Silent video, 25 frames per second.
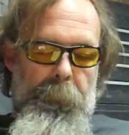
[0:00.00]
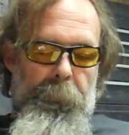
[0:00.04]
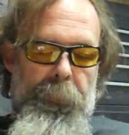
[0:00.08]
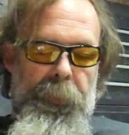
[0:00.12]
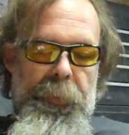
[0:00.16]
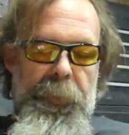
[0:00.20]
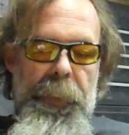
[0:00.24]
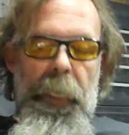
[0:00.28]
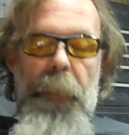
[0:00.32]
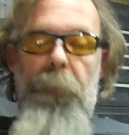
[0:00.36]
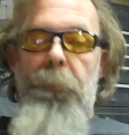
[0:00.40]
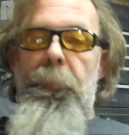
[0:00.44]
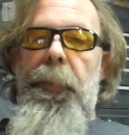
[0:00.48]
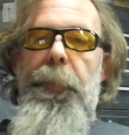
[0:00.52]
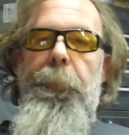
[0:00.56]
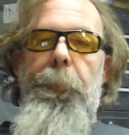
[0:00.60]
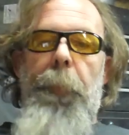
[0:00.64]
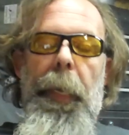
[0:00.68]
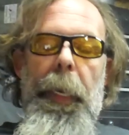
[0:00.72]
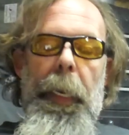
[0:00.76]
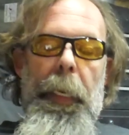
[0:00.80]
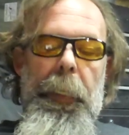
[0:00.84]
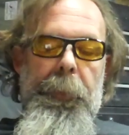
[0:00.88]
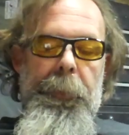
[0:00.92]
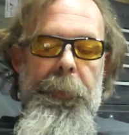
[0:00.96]
His name is
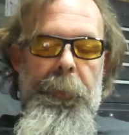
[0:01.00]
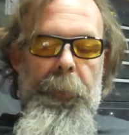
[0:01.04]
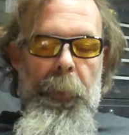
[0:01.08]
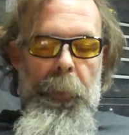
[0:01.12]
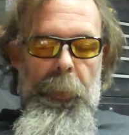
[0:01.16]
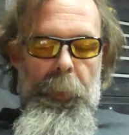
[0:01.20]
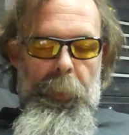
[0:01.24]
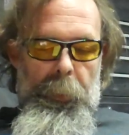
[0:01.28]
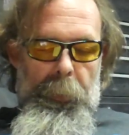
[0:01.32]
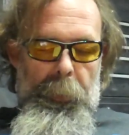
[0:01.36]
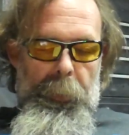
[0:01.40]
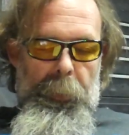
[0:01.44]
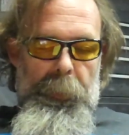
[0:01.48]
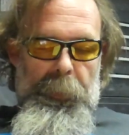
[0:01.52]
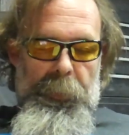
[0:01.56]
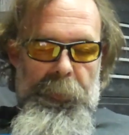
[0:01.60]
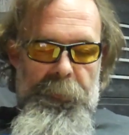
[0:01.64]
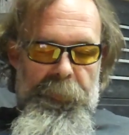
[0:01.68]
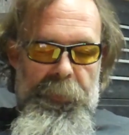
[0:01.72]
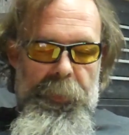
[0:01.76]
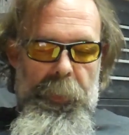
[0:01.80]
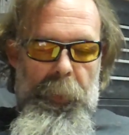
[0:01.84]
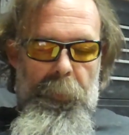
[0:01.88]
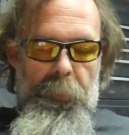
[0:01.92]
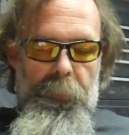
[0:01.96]
Max. He
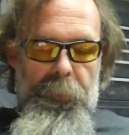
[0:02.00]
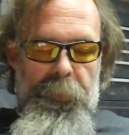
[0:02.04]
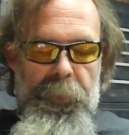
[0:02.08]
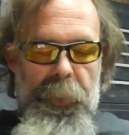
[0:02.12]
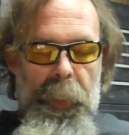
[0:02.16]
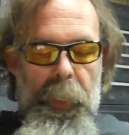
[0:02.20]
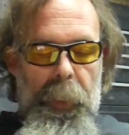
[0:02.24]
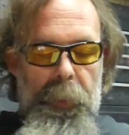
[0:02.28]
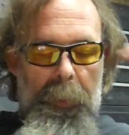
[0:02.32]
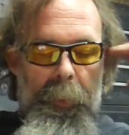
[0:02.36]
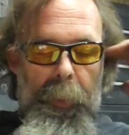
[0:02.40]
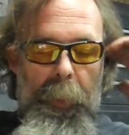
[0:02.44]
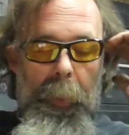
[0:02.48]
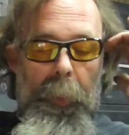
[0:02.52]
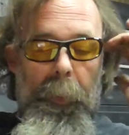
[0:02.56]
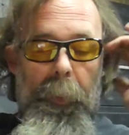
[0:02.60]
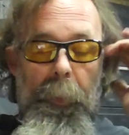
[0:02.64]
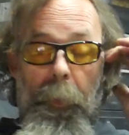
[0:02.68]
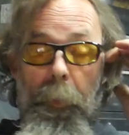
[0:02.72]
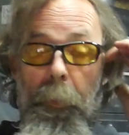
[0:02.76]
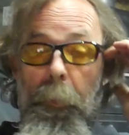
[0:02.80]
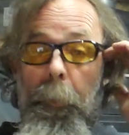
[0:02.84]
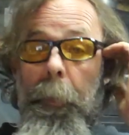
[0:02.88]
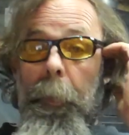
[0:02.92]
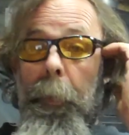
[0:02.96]
lives down in San
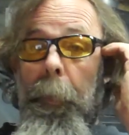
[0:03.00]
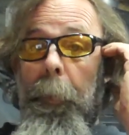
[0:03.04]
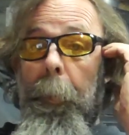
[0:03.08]
Diego.